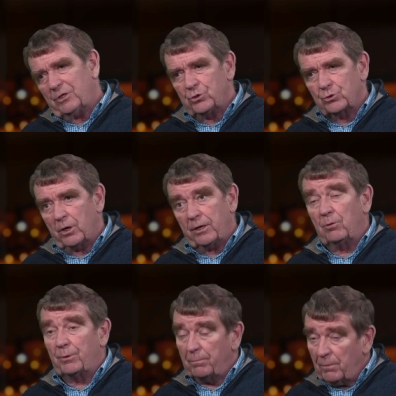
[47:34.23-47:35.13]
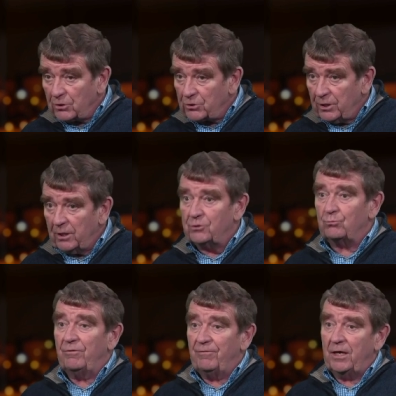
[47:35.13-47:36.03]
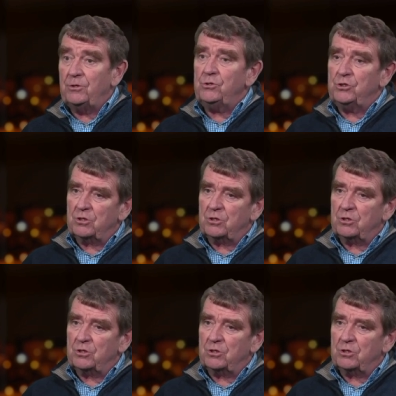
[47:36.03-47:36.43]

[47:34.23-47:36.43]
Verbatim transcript: issues going on, but amongst it is revenge.